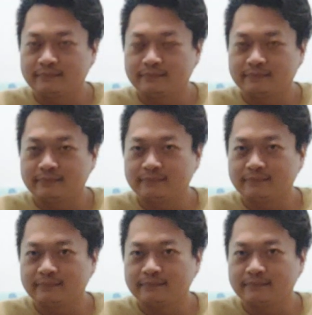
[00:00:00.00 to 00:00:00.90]

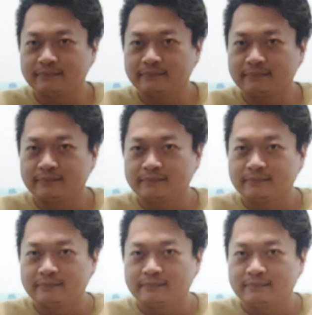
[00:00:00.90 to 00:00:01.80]

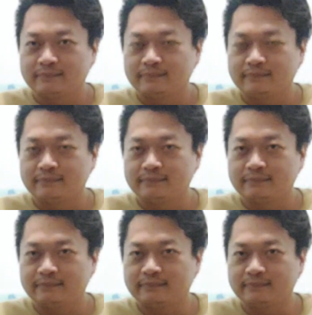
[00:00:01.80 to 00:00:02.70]

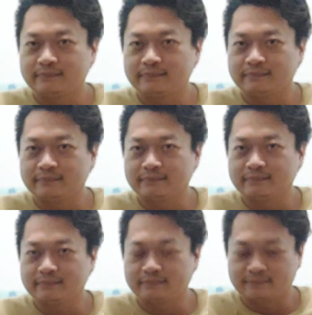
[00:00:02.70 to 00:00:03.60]

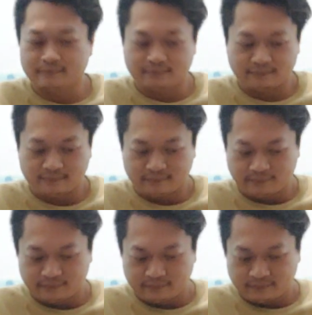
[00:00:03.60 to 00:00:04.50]

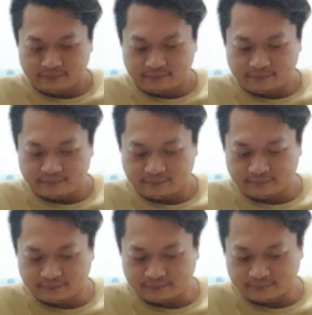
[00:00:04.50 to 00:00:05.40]

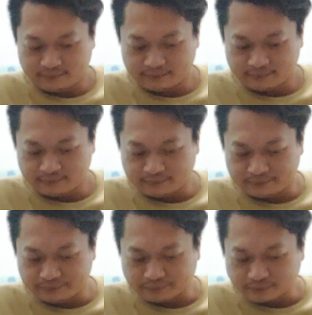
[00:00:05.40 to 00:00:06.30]

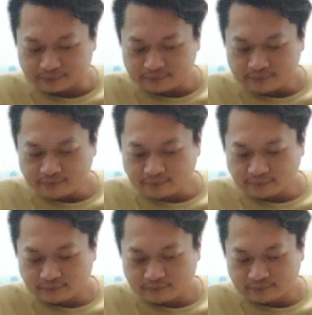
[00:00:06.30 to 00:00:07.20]

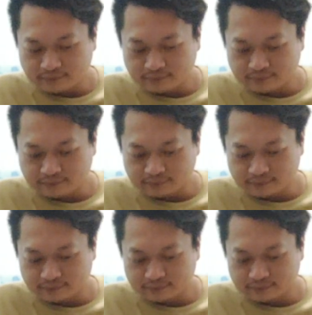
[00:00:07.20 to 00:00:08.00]
(not speaking)